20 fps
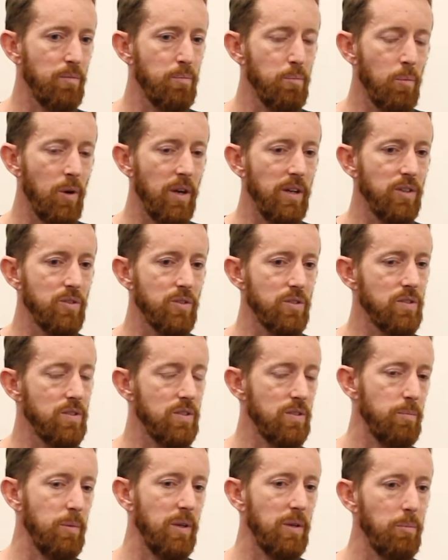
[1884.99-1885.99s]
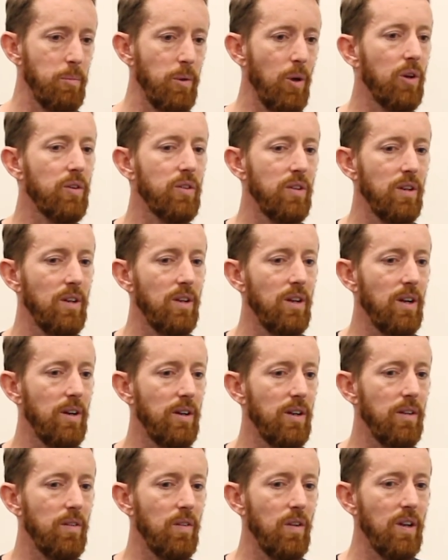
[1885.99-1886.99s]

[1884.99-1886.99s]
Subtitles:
my interest has been perked in an area,